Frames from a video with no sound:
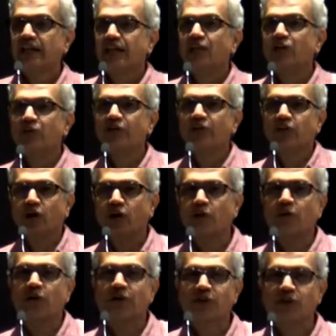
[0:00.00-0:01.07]
You know, we talk
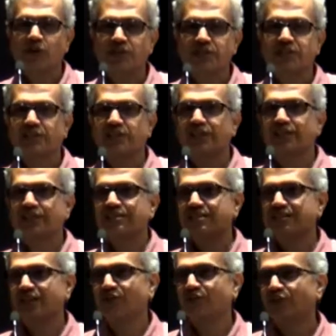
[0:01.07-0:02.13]
about innovation and
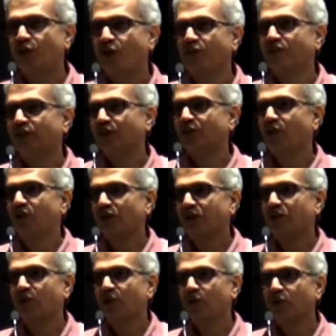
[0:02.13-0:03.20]
it's kind of often talked
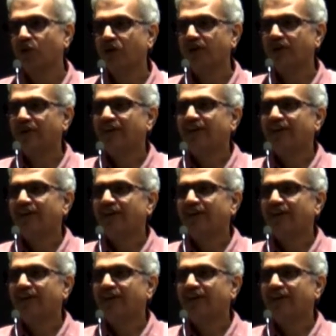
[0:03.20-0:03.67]
about word.